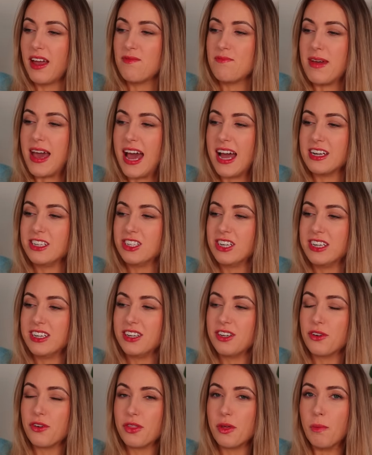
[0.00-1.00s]
imagine,
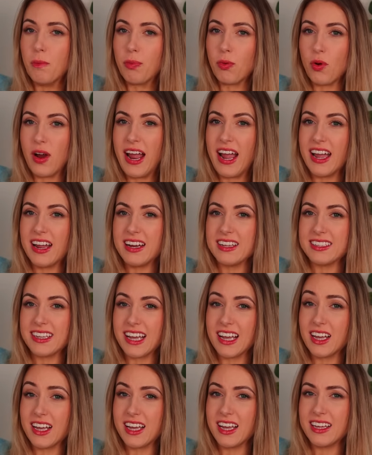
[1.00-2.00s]
you know the brand, it's
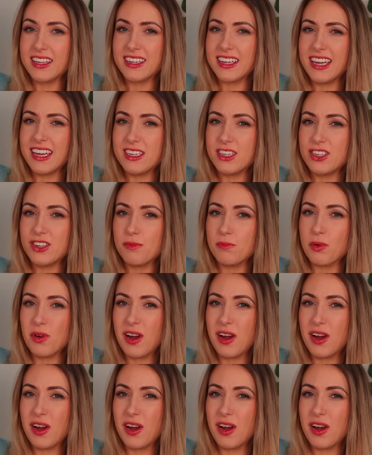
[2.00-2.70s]
like a kitchen